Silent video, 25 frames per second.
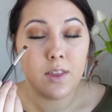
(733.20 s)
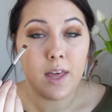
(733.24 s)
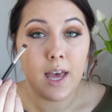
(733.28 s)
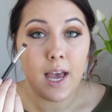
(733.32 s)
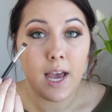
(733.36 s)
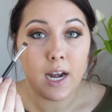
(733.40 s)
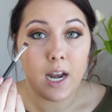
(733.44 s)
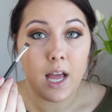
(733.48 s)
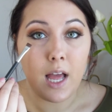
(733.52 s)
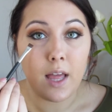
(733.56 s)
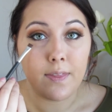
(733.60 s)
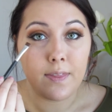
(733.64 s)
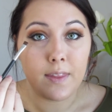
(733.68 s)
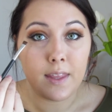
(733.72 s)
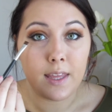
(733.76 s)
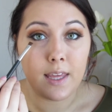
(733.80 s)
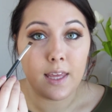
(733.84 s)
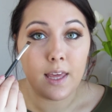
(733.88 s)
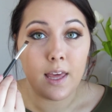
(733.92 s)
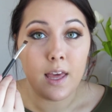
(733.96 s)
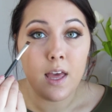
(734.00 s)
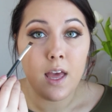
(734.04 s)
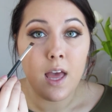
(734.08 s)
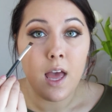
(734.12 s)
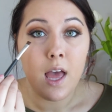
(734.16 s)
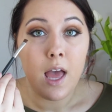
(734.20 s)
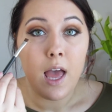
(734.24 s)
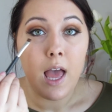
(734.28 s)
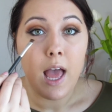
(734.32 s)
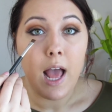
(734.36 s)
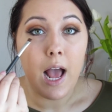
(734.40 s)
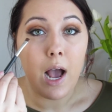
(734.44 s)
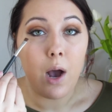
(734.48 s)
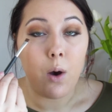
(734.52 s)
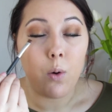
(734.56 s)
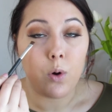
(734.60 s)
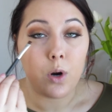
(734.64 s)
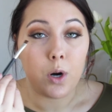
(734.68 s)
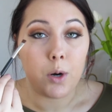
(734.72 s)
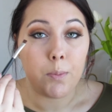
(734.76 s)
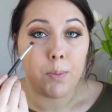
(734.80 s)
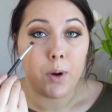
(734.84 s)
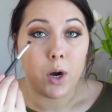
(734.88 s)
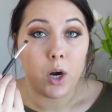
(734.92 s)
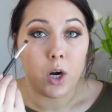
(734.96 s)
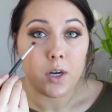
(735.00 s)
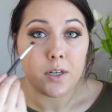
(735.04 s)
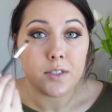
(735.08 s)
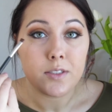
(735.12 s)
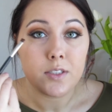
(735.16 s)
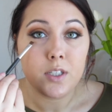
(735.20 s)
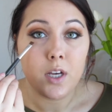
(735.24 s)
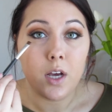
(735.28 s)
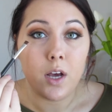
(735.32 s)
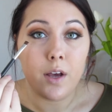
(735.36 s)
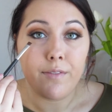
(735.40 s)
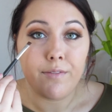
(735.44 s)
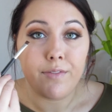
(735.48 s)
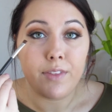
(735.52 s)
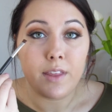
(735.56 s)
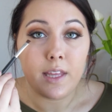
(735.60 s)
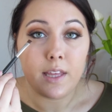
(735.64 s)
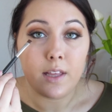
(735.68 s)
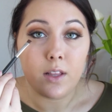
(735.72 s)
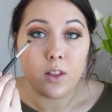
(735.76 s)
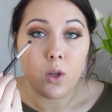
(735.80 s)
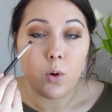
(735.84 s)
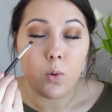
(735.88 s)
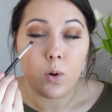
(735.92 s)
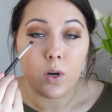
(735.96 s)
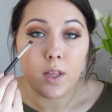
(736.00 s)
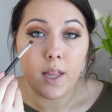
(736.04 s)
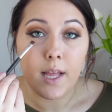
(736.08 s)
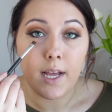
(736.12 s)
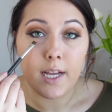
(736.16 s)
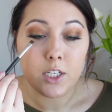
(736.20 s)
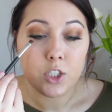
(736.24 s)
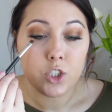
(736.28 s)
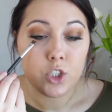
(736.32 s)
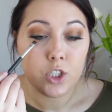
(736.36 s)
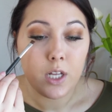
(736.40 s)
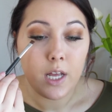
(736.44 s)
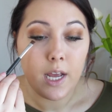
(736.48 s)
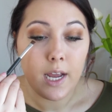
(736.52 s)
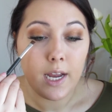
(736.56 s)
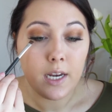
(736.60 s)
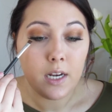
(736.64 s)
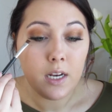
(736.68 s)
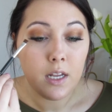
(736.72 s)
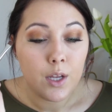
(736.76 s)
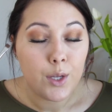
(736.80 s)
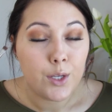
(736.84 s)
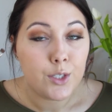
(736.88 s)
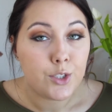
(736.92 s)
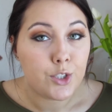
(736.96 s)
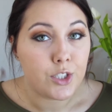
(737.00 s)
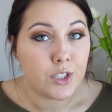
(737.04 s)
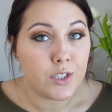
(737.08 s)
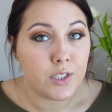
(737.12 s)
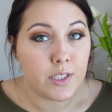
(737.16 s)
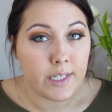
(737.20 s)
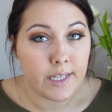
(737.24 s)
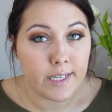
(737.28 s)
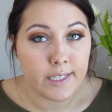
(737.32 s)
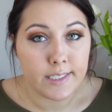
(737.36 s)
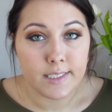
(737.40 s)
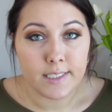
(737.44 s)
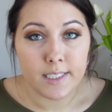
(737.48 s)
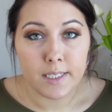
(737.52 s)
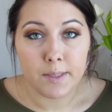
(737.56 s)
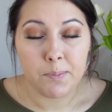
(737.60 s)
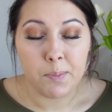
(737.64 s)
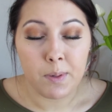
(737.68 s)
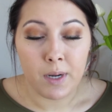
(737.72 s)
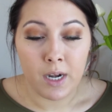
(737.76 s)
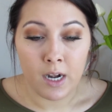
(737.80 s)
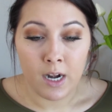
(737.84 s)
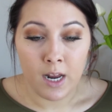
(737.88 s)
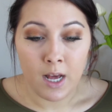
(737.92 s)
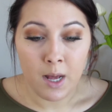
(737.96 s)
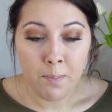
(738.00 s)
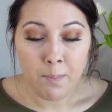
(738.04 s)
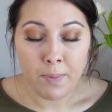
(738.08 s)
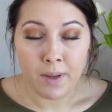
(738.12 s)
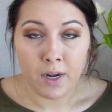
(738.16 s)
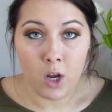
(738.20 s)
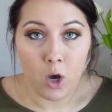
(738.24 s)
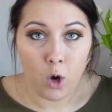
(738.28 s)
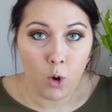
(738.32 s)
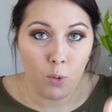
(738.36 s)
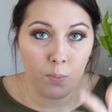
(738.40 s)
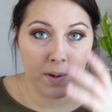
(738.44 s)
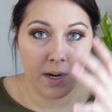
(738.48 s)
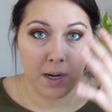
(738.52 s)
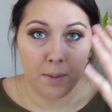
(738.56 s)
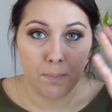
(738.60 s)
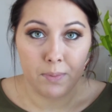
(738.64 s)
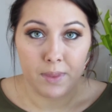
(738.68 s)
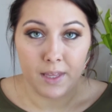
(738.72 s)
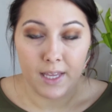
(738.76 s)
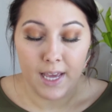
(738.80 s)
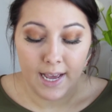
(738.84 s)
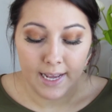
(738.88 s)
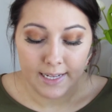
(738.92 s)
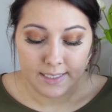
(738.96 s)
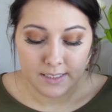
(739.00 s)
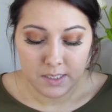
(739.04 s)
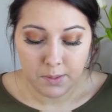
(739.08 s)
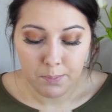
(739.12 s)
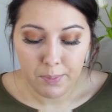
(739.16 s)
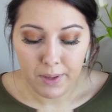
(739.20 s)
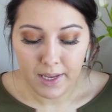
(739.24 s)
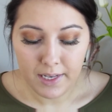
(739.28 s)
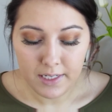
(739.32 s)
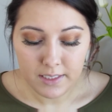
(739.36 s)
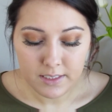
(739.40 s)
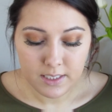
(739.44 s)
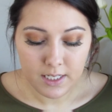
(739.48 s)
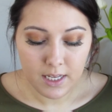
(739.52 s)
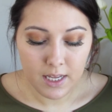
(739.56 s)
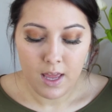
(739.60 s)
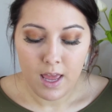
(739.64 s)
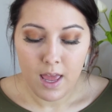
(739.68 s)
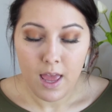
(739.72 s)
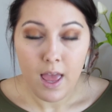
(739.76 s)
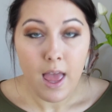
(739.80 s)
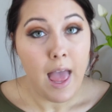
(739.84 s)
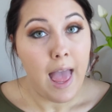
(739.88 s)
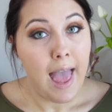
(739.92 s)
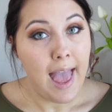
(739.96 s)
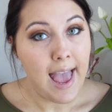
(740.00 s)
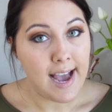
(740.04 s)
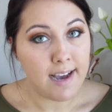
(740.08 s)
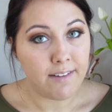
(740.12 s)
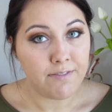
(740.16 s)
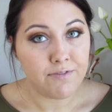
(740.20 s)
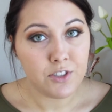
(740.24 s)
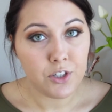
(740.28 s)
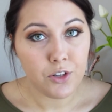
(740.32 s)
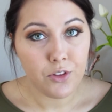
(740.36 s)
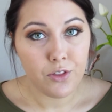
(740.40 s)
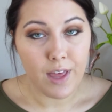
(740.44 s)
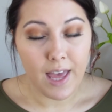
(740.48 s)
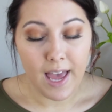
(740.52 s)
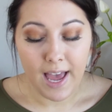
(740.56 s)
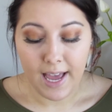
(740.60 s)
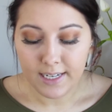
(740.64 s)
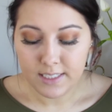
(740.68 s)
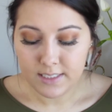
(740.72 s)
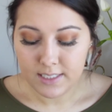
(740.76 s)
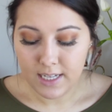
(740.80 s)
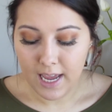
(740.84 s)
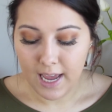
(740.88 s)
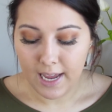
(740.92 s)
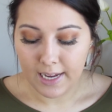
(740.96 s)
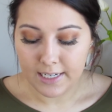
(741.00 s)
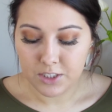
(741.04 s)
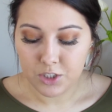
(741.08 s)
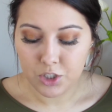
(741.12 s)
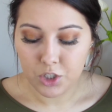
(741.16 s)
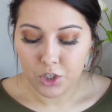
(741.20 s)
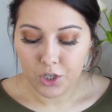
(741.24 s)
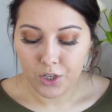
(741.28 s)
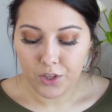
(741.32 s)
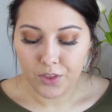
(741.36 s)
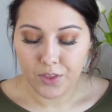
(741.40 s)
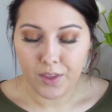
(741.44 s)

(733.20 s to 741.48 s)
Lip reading: that on the outer part of the lower lash line just to deepen it up and open up the eyes a bit. After that, I took